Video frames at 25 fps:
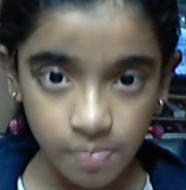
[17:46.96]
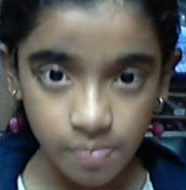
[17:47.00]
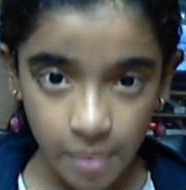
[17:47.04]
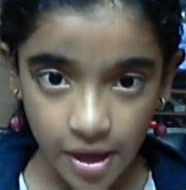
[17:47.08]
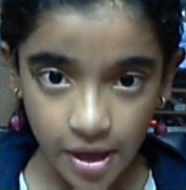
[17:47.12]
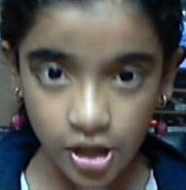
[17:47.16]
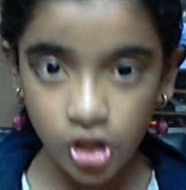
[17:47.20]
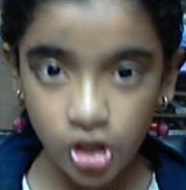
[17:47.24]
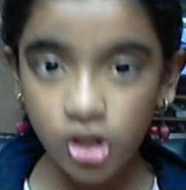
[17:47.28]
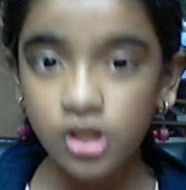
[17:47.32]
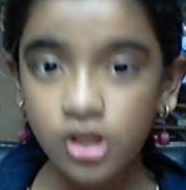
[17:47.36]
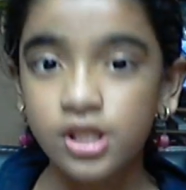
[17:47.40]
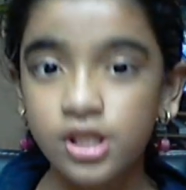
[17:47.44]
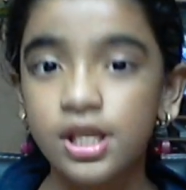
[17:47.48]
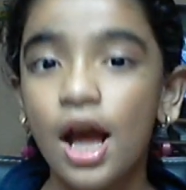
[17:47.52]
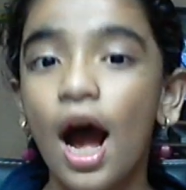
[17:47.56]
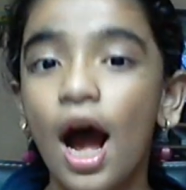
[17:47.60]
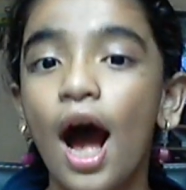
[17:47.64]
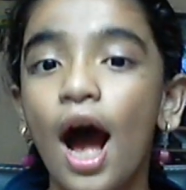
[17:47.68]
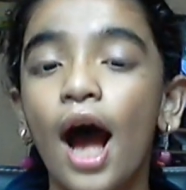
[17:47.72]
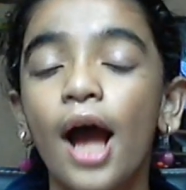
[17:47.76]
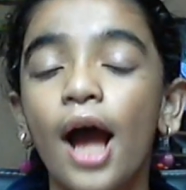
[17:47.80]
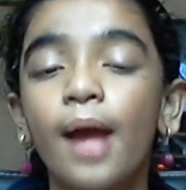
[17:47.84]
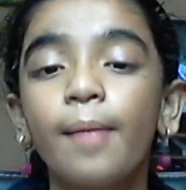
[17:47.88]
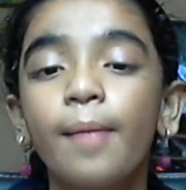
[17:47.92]
spend your
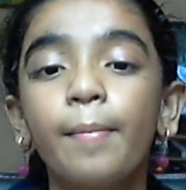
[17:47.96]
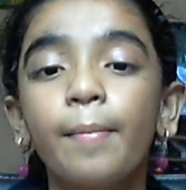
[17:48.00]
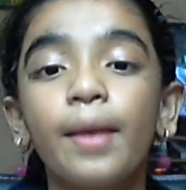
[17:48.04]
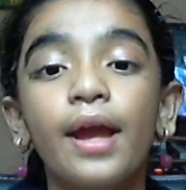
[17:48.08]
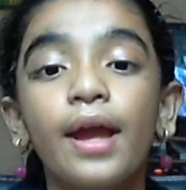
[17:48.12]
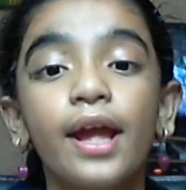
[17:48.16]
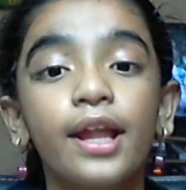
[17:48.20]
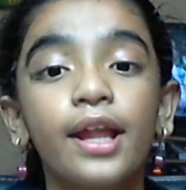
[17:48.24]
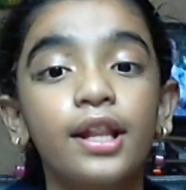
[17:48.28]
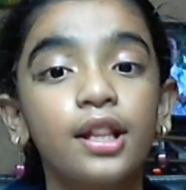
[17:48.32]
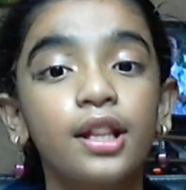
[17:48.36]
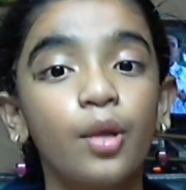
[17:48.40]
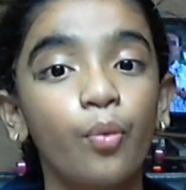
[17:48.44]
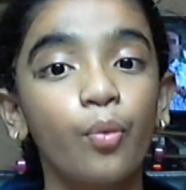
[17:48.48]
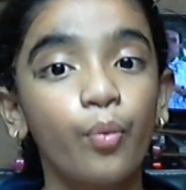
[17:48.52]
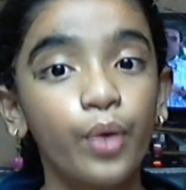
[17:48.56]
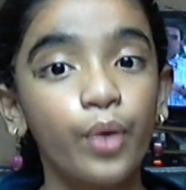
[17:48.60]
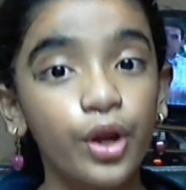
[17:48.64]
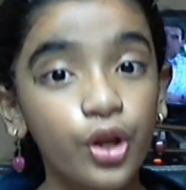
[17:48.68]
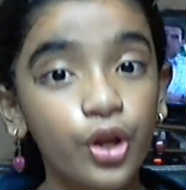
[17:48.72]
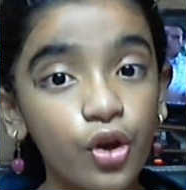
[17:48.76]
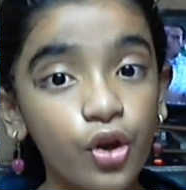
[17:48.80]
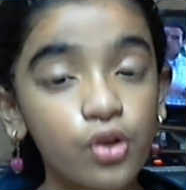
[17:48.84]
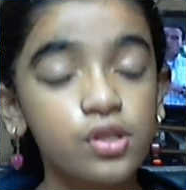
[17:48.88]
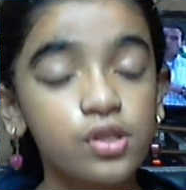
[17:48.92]
time in the
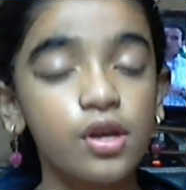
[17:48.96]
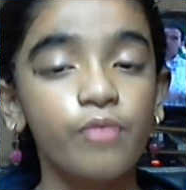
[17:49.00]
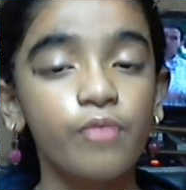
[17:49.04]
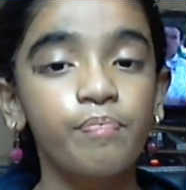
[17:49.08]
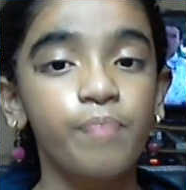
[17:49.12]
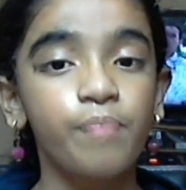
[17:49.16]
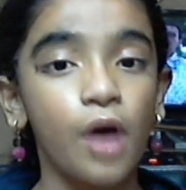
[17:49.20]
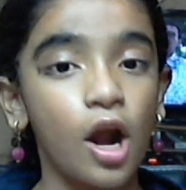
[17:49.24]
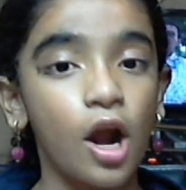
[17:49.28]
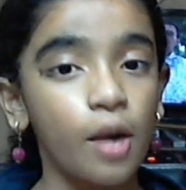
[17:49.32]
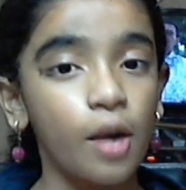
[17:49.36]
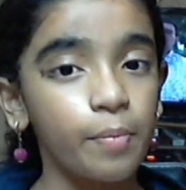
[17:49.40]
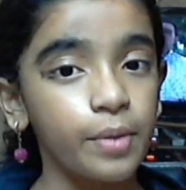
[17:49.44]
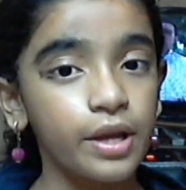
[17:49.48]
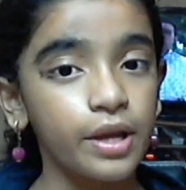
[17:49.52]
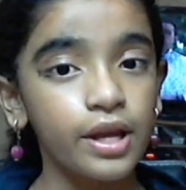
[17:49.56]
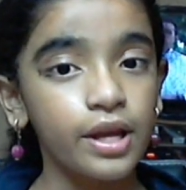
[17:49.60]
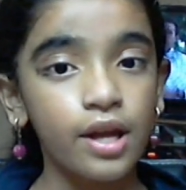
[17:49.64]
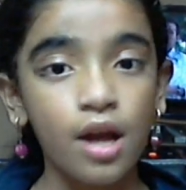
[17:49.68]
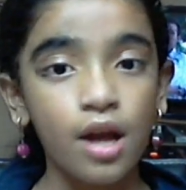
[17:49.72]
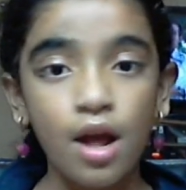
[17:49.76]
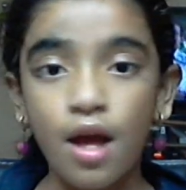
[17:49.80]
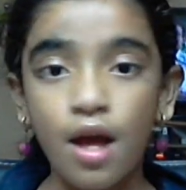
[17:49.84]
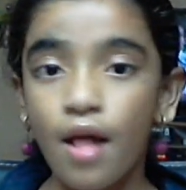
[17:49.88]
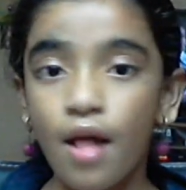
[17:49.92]
videos of
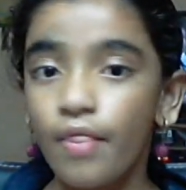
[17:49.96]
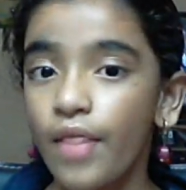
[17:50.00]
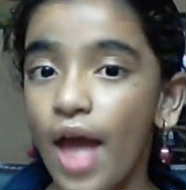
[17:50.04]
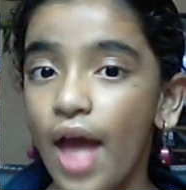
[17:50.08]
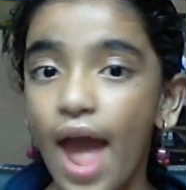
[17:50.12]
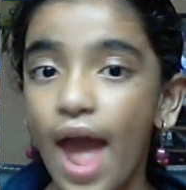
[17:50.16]
Barbie,